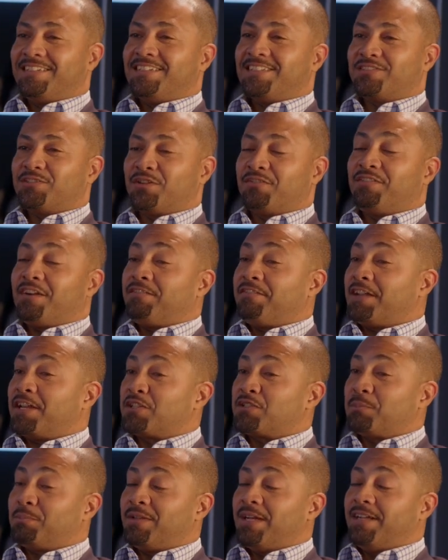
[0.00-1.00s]
certified
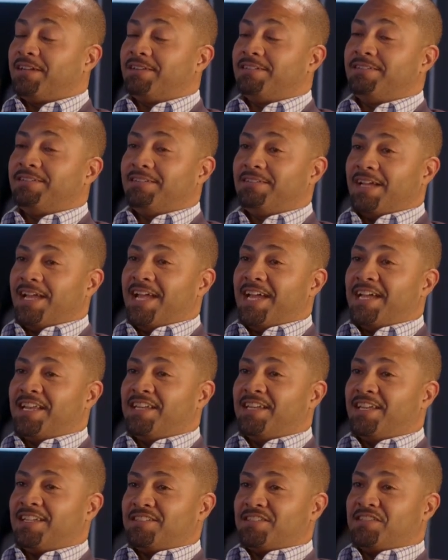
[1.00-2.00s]
financial planner
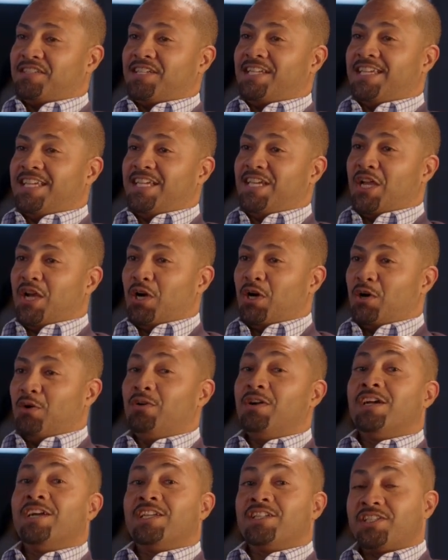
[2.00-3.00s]
and CEO,